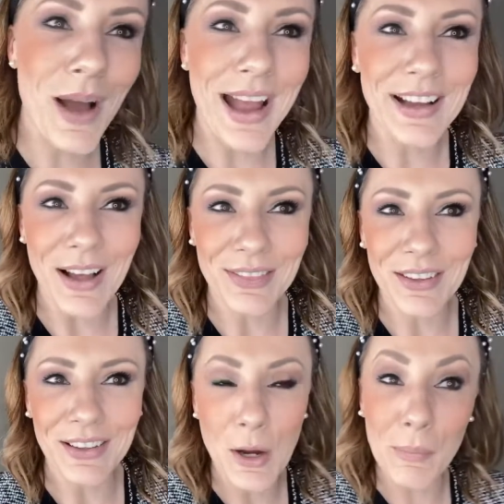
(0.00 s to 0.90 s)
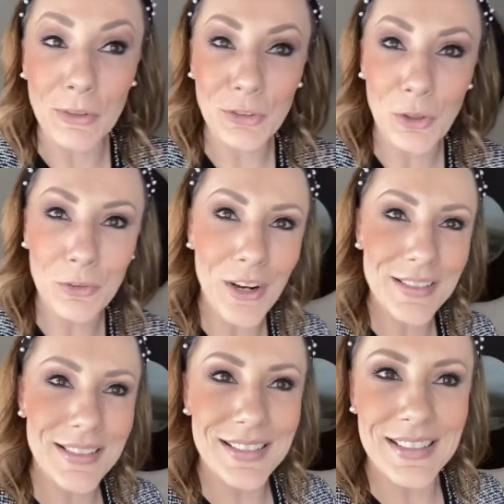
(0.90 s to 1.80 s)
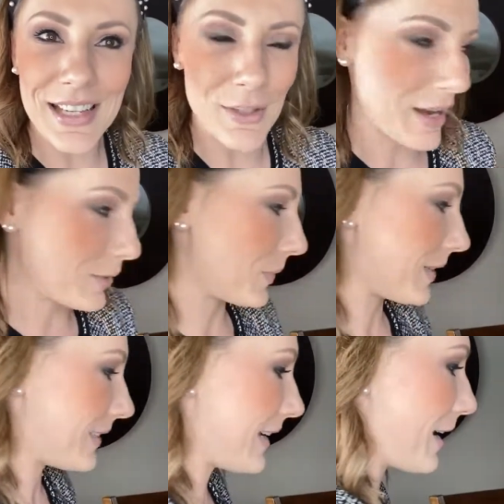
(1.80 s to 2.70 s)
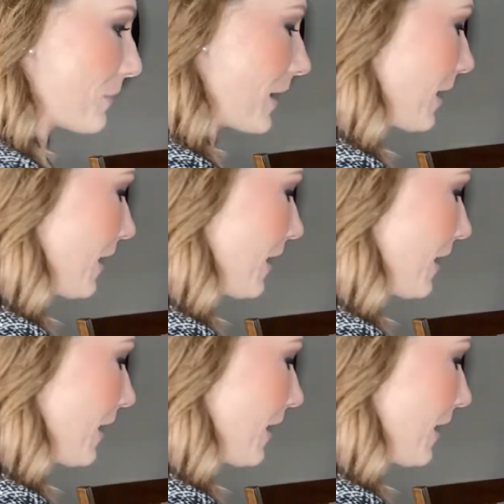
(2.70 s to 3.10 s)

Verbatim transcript: I got the commercial for us to see. You guys want to see it? I'm gonna